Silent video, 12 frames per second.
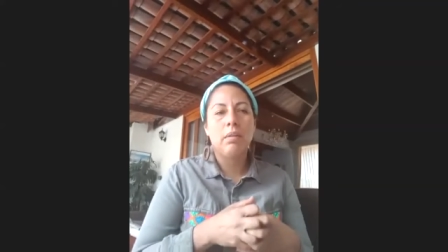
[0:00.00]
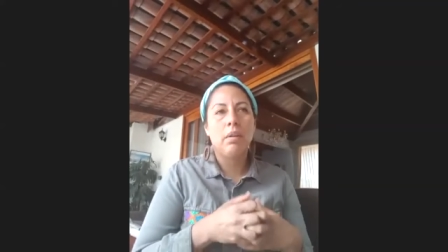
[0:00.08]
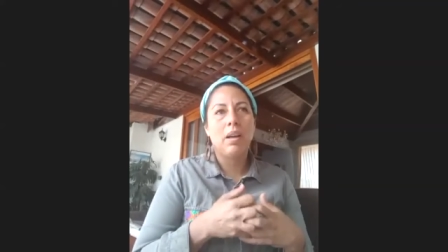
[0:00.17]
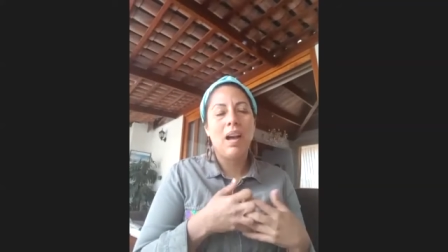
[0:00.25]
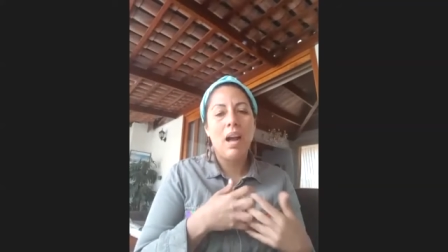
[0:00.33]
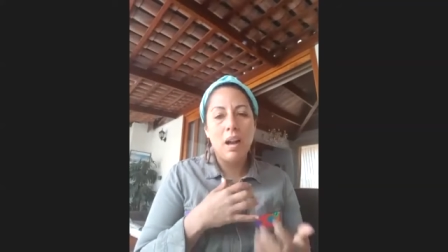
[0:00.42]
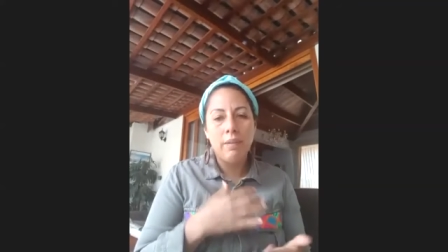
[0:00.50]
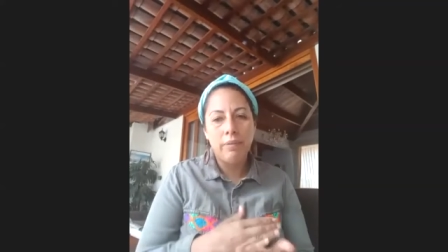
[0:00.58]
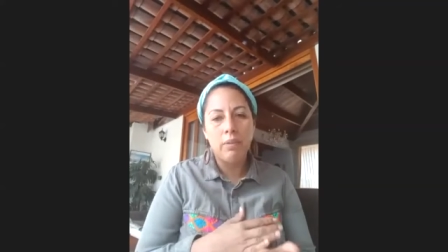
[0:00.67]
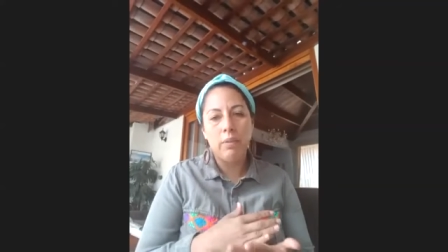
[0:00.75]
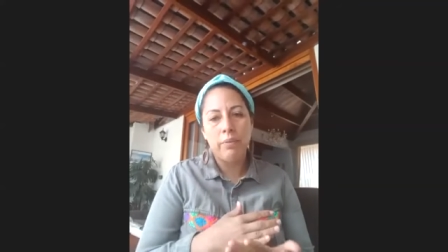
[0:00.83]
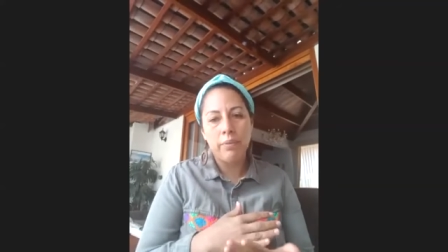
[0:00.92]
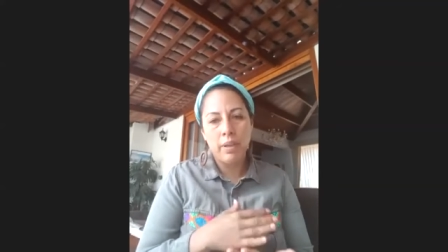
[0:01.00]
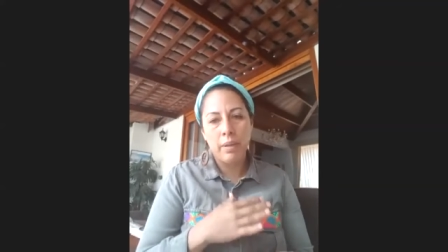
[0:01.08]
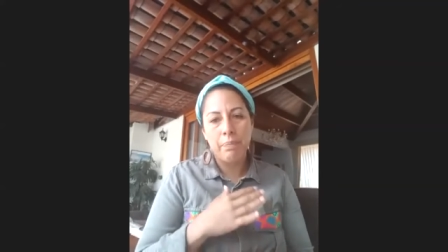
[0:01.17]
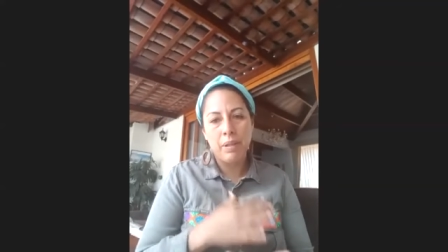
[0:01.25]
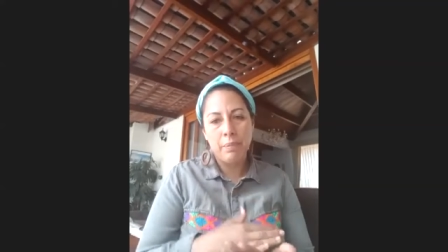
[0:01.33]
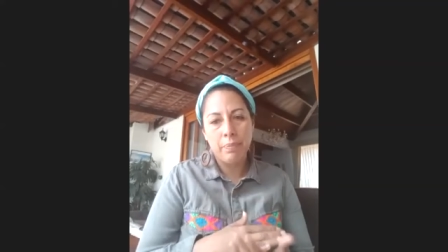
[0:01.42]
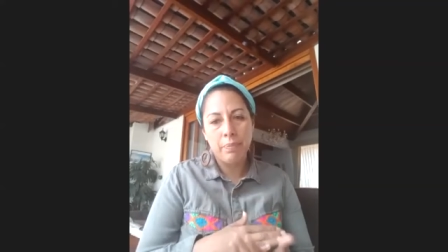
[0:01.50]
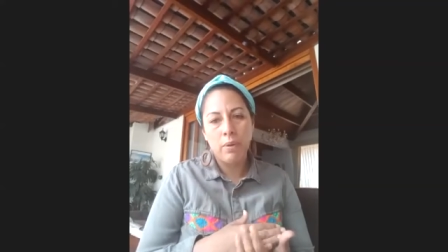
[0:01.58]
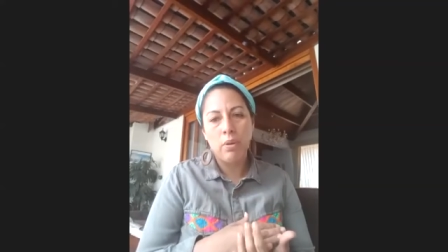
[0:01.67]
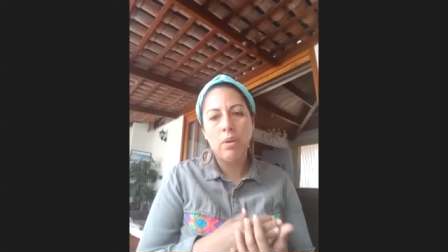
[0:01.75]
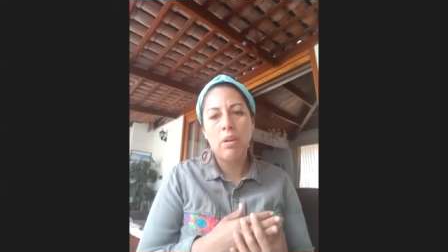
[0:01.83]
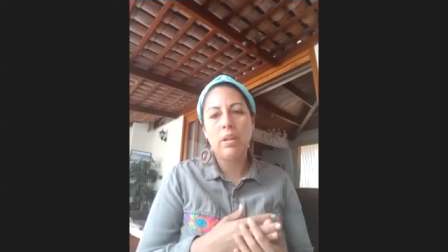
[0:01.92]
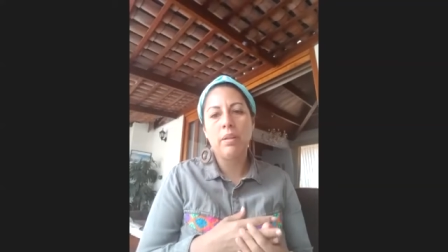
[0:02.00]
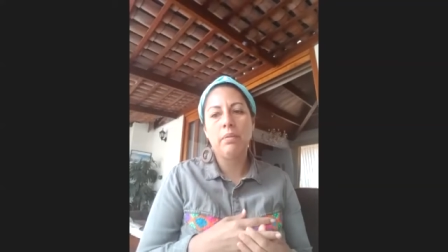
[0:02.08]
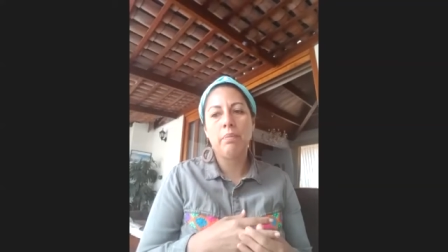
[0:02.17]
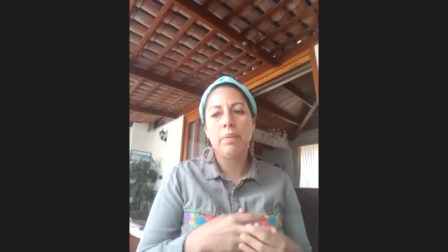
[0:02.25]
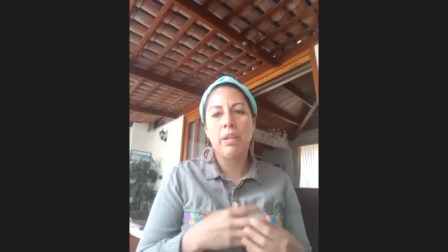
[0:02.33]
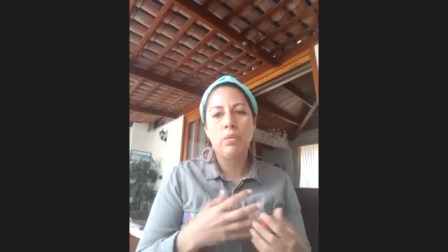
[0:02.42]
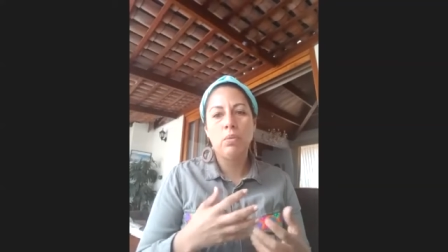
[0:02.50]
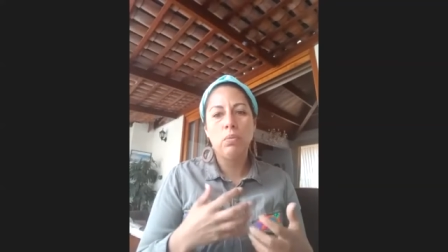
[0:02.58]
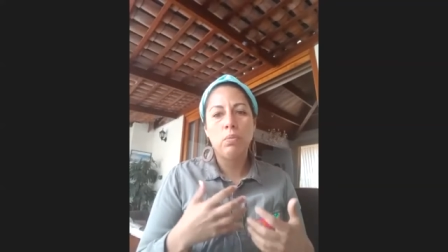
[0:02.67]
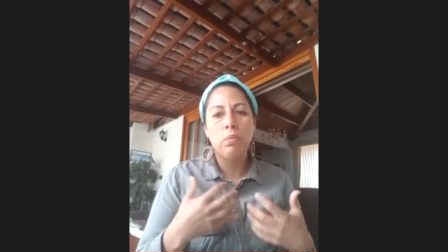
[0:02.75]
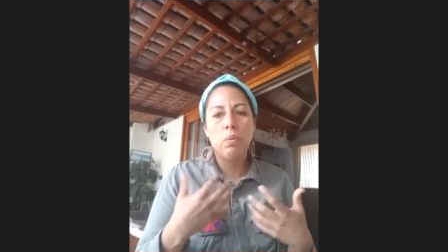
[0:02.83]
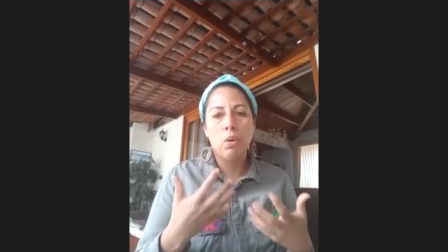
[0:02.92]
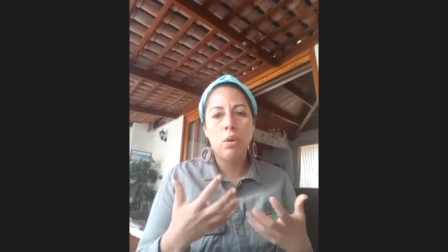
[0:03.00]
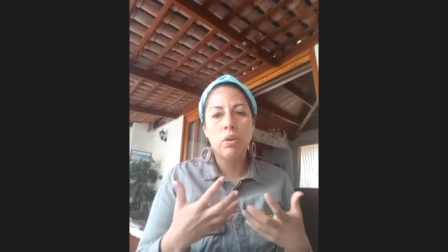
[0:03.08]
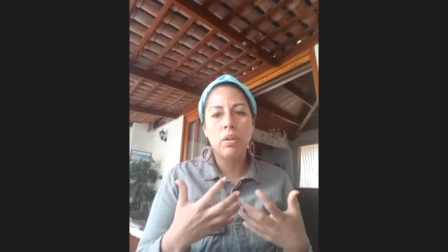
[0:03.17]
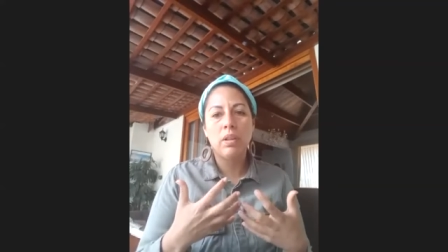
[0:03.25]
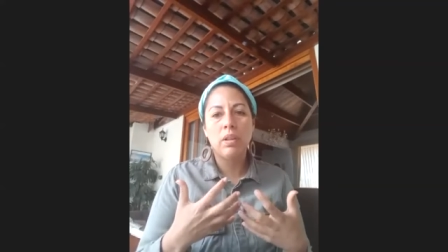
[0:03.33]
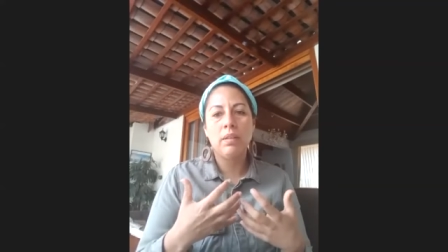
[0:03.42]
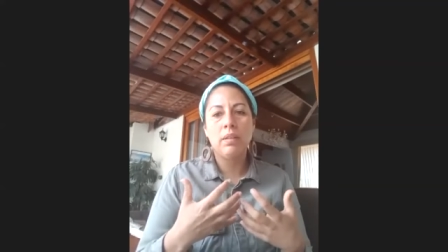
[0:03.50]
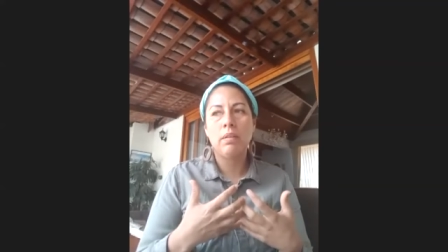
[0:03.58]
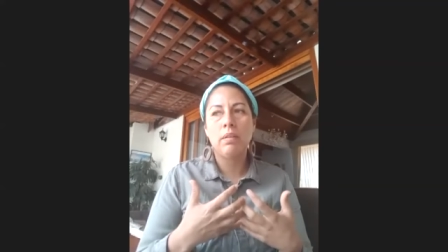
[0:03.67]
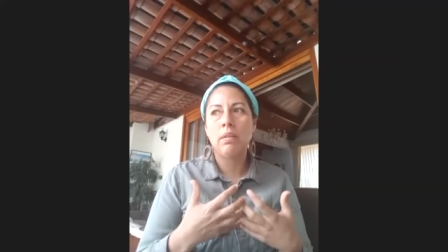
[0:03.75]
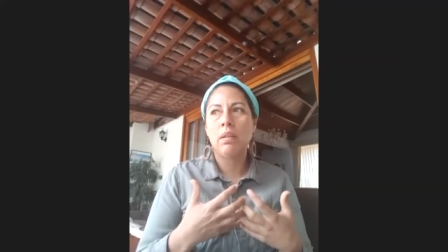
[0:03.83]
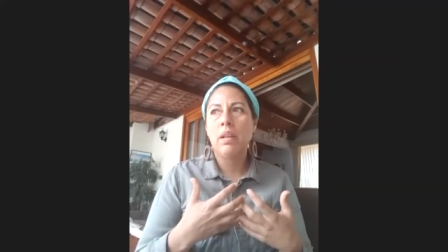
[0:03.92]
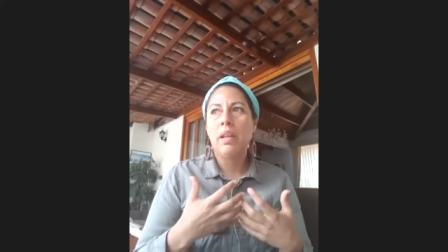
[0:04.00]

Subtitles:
half of the people in Peru work in